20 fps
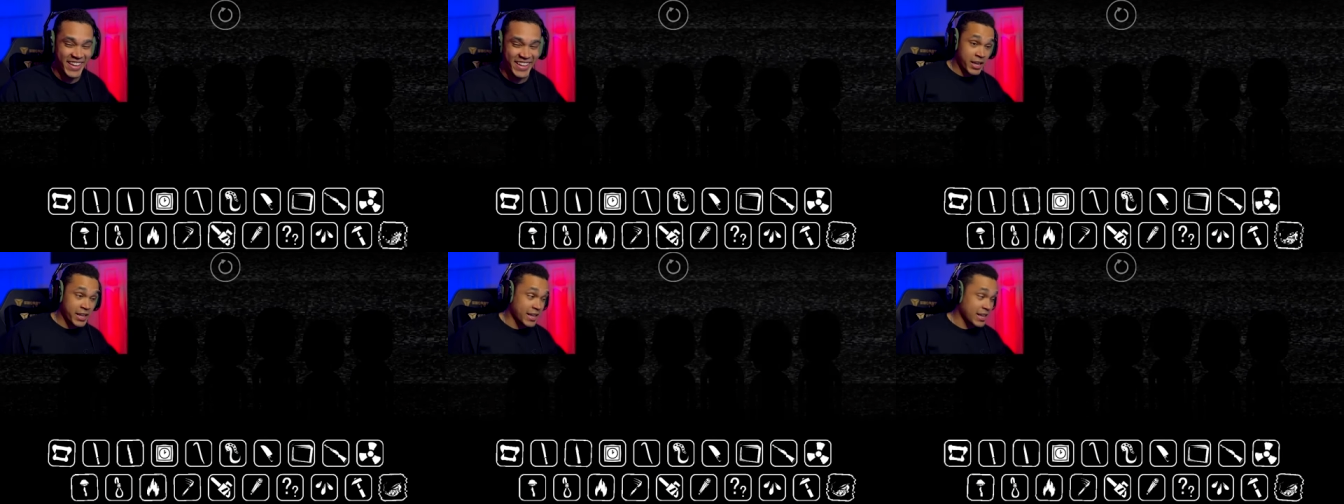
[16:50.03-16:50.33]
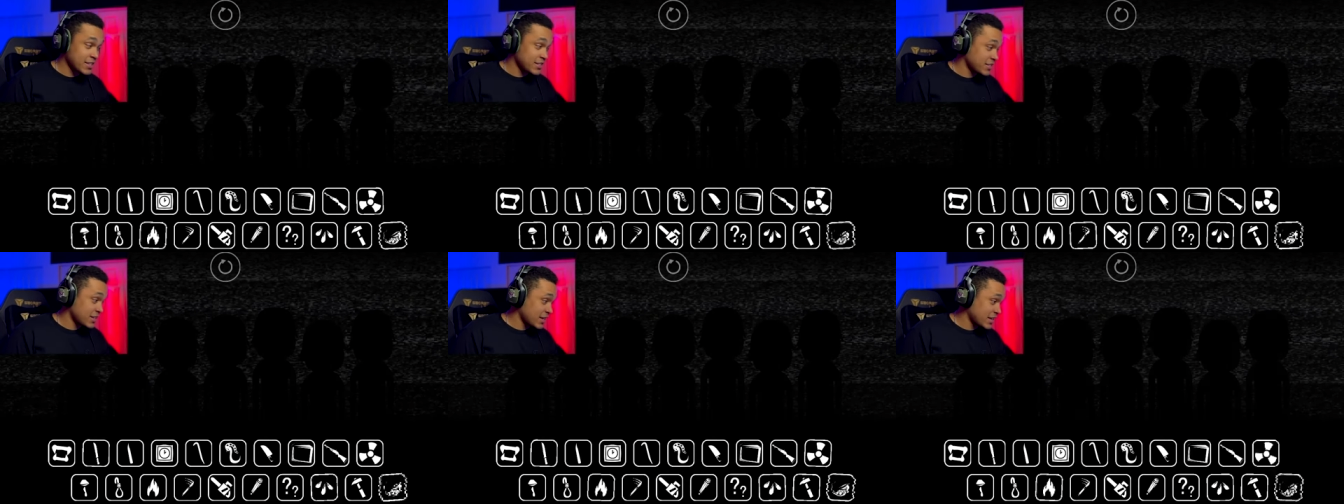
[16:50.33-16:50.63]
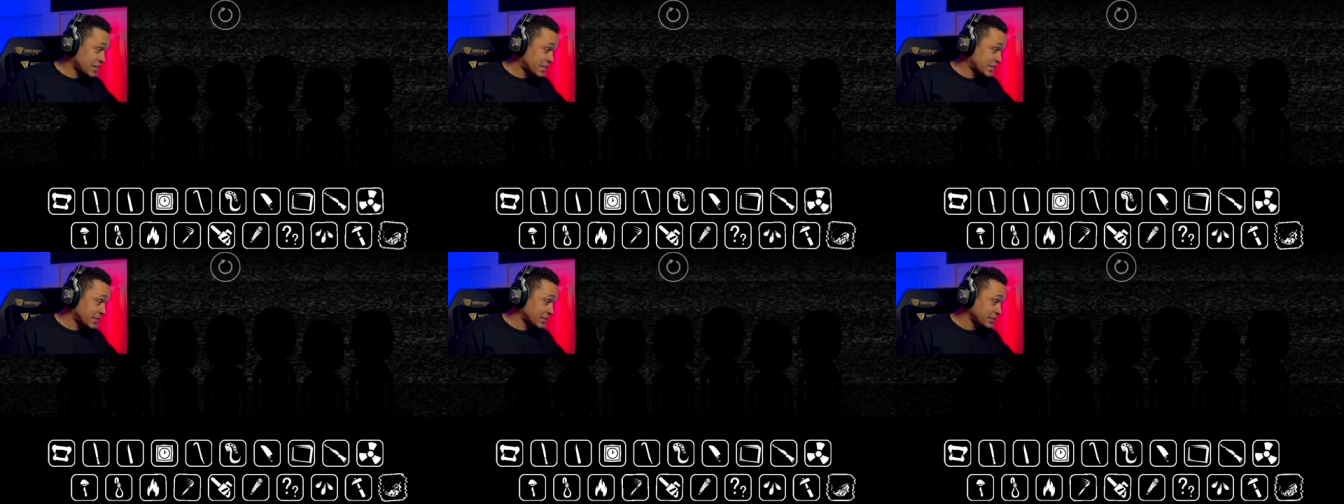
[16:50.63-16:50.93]
I guess,
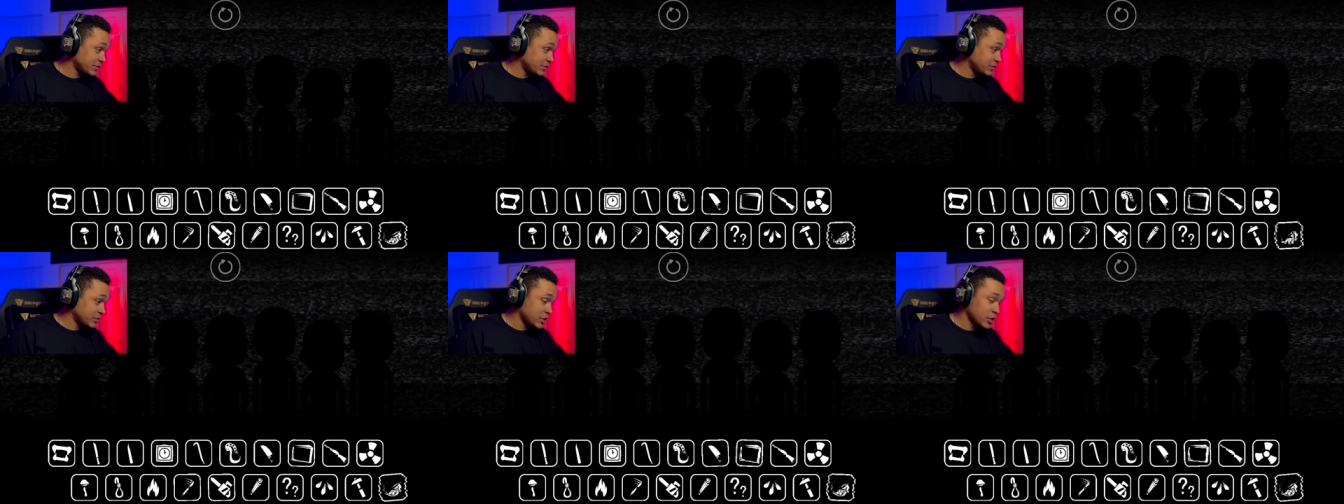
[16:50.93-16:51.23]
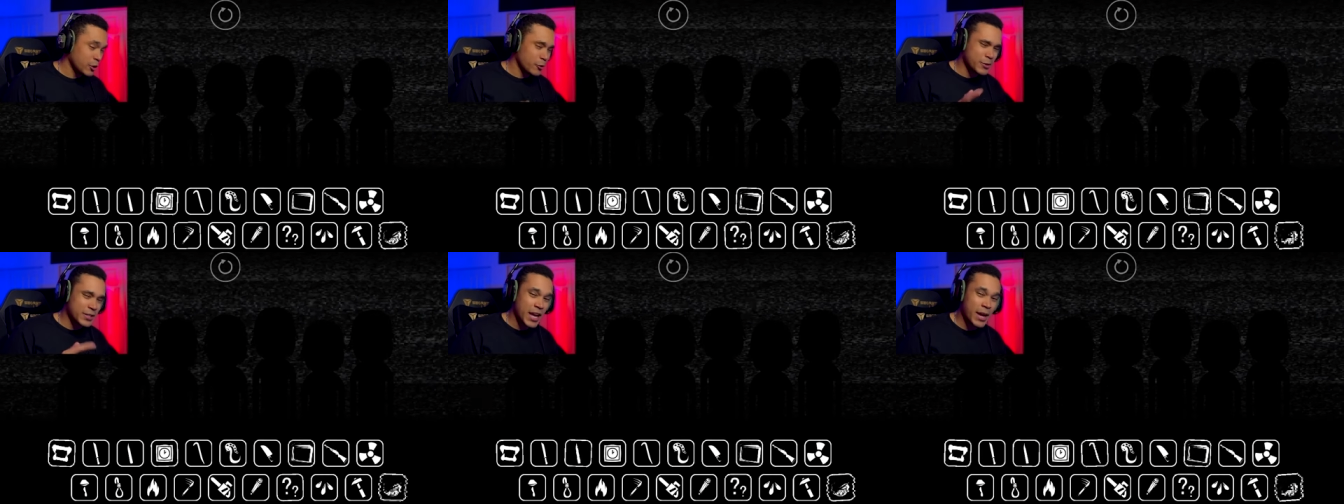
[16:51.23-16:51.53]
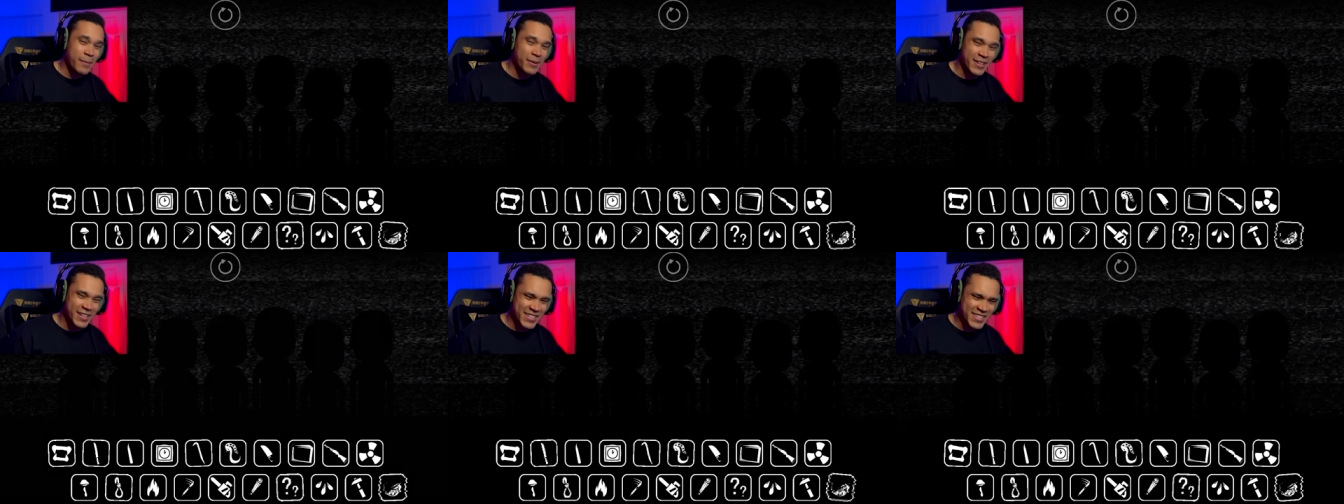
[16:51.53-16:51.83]
uh, you know what
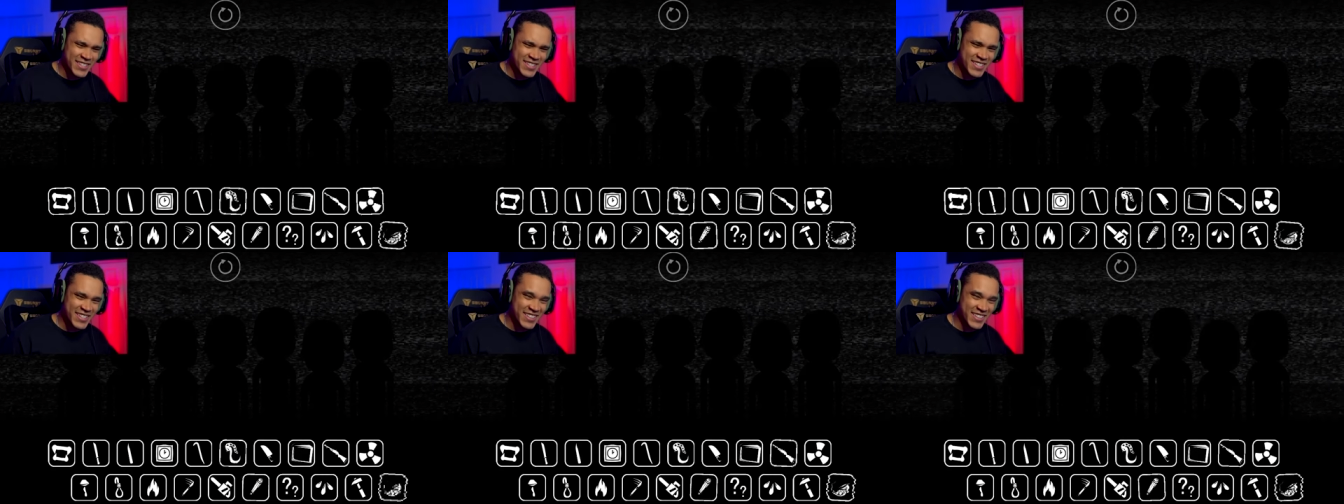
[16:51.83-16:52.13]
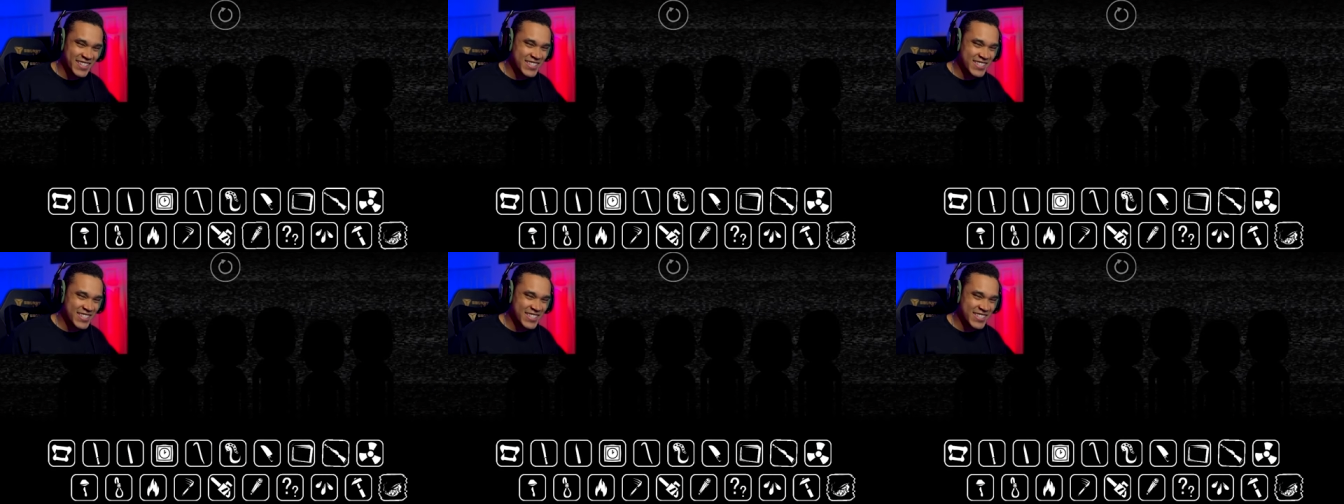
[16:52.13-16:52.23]
time it is.